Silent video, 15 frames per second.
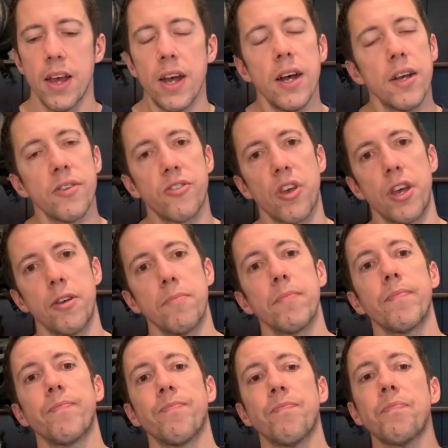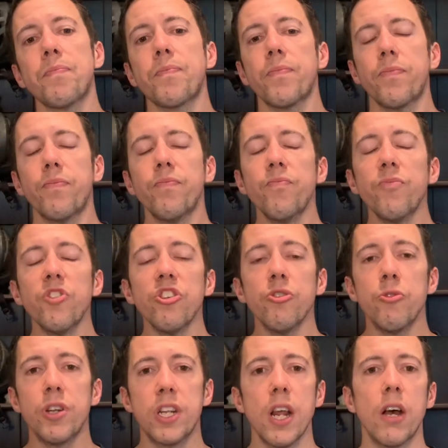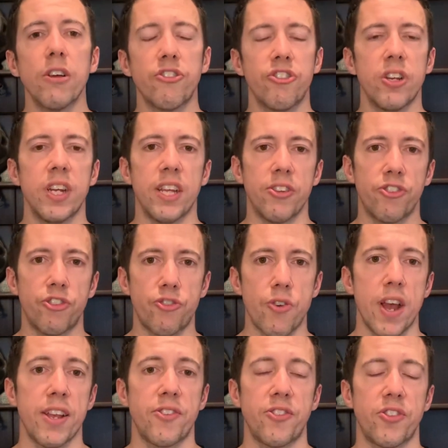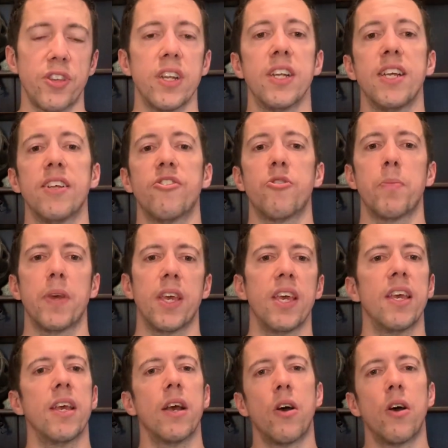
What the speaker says: So reduction in stress needs to be